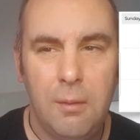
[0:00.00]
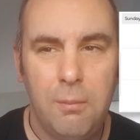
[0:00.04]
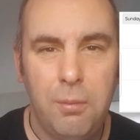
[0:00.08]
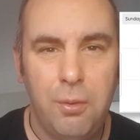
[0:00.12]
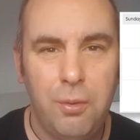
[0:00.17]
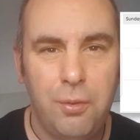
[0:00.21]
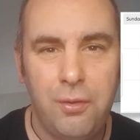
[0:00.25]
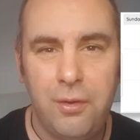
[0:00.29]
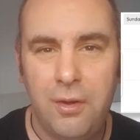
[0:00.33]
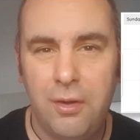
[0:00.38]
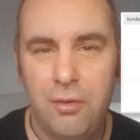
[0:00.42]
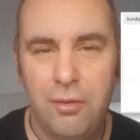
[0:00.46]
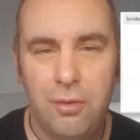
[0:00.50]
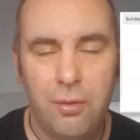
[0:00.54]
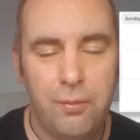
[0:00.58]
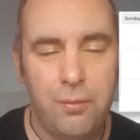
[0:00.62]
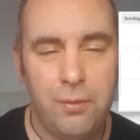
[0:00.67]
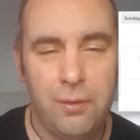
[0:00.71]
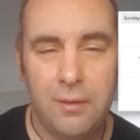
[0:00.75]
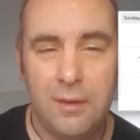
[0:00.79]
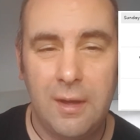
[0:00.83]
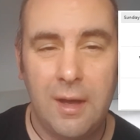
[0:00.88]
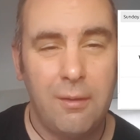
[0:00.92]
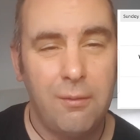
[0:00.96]
Plus, they
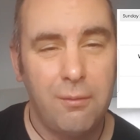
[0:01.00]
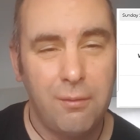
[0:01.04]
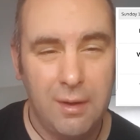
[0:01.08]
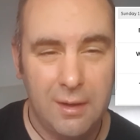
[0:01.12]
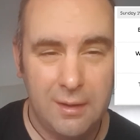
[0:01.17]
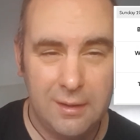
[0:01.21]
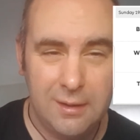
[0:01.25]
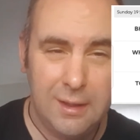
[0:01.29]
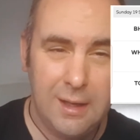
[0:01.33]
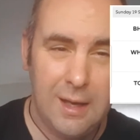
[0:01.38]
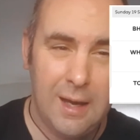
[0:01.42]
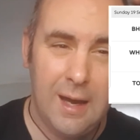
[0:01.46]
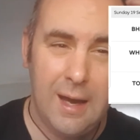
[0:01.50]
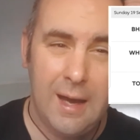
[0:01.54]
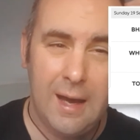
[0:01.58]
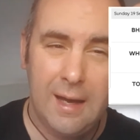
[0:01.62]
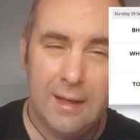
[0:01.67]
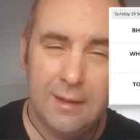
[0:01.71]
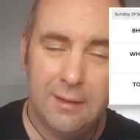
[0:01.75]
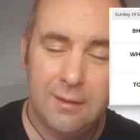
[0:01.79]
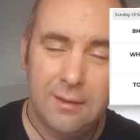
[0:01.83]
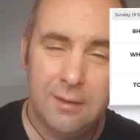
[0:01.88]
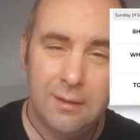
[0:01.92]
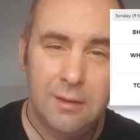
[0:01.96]
suffered that red
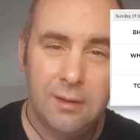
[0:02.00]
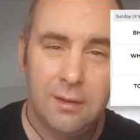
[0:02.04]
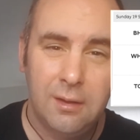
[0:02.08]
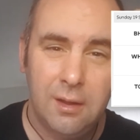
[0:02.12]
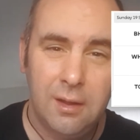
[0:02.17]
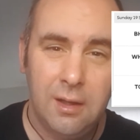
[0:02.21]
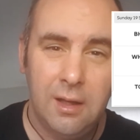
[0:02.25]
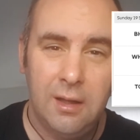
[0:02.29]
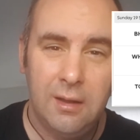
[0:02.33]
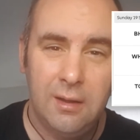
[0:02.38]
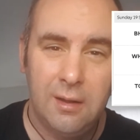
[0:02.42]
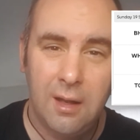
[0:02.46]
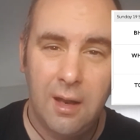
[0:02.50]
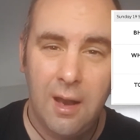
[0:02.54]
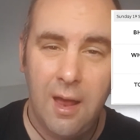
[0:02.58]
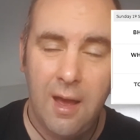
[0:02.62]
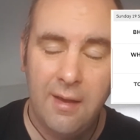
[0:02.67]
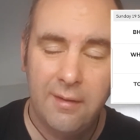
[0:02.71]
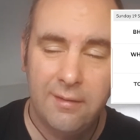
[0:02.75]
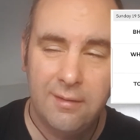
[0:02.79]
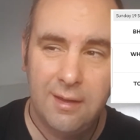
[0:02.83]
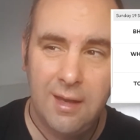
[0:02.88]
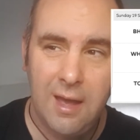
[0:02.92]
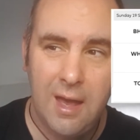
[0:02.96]
card in the
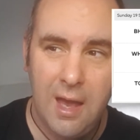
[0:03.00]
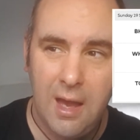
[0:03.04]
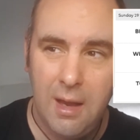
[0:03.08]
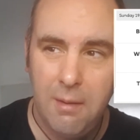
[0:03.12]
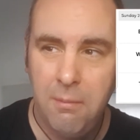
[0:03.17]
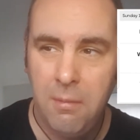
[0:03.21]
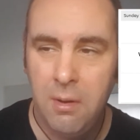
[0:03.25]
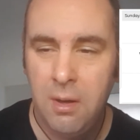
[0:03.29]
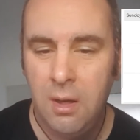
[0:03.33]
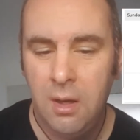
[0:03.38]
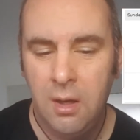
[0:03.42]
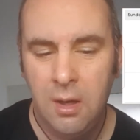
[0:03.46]
last game.